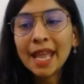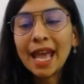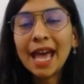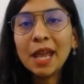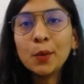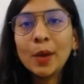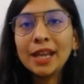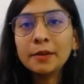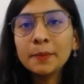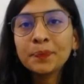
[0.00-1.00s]
And
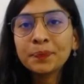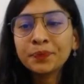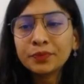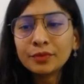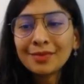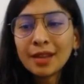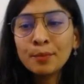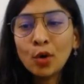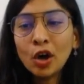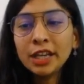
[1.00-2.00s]
when
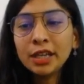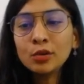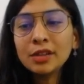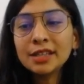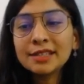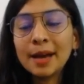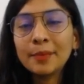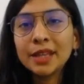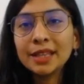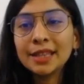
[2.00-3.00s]
molecule is
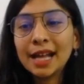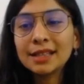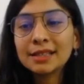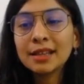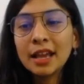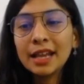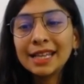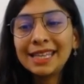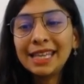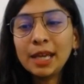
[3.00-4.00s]
something that's
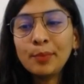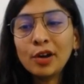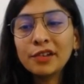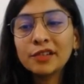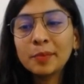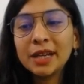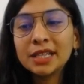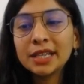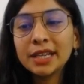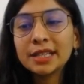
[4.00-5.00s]
keep on
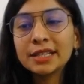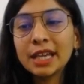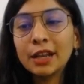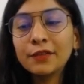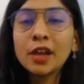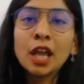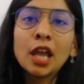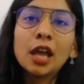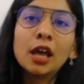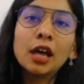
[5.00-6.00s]
repeating itself
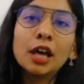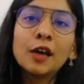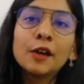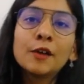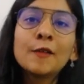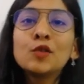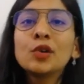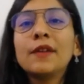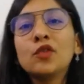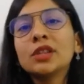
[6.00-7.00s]
uh, to
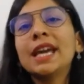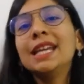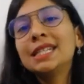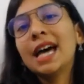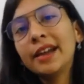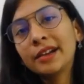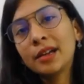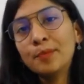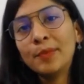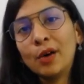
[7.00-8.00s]
give you the entire
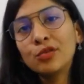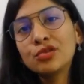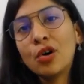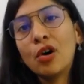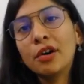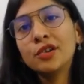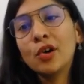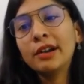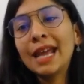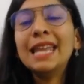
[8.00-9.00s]
compound or
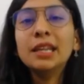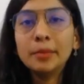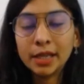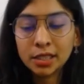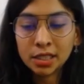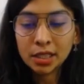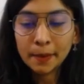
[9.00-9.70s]
your element